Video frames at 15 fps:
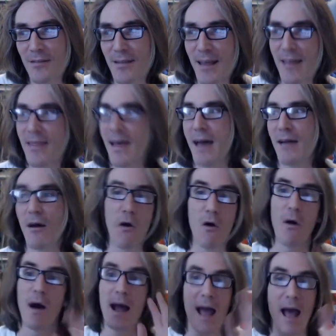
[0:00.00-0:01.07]
said that,
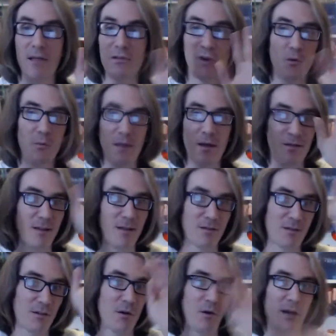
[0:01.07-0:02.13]
oh, I had no
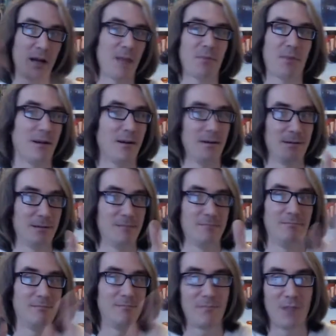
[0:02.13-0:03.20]
business going up there
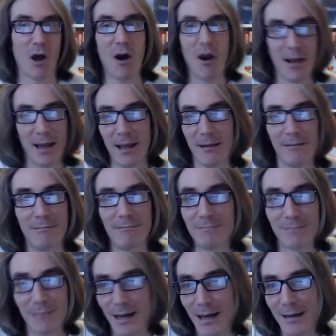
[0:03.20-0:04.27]
and
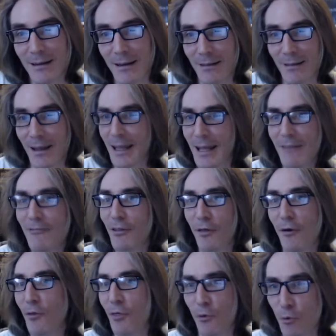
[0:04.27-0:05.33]
talking, right? It's like,
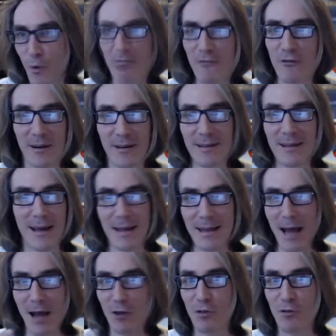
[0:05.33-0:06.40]
even though the Reverend
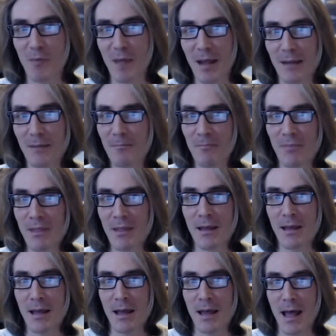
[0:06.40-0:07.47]
announced me,
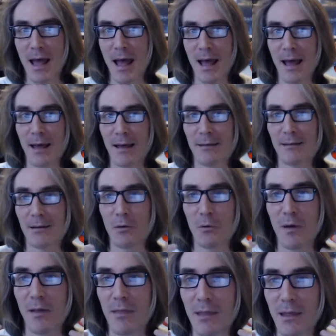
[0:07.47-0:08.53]
and
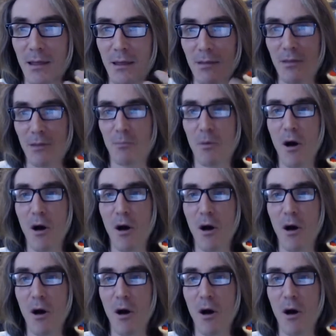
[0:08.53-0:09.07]
when the